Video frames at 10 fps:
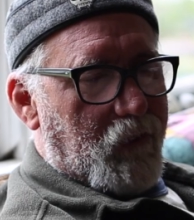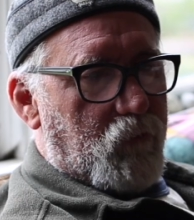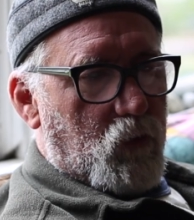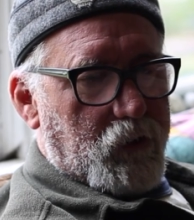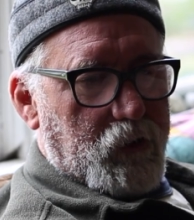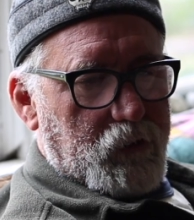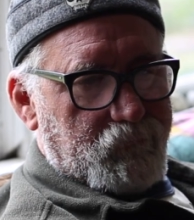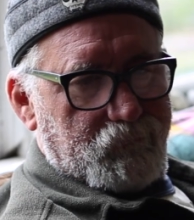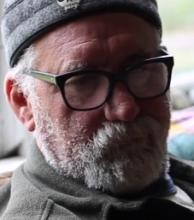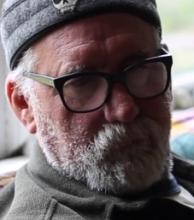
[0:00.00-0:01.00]
California,
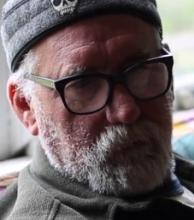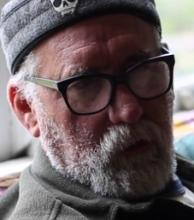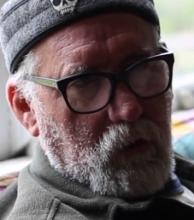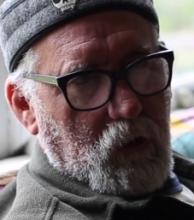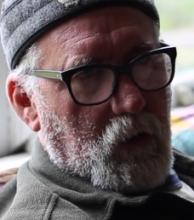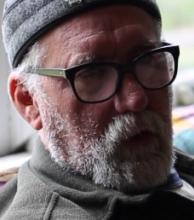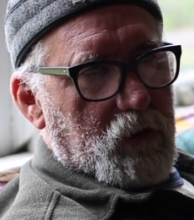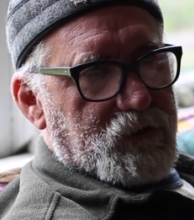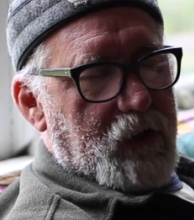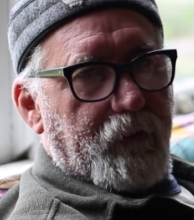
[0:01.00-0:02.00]

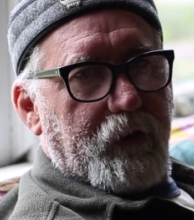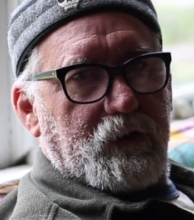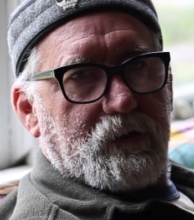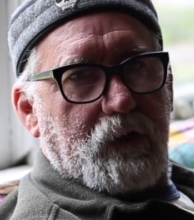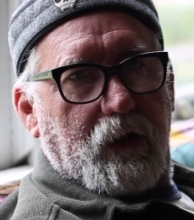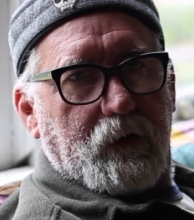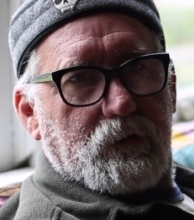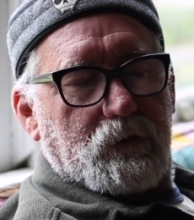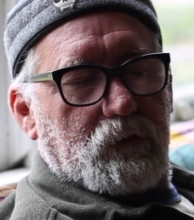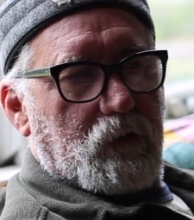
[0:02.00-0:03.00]
southeast
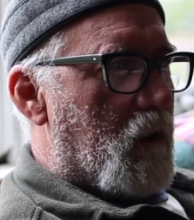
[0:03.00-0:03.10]
states.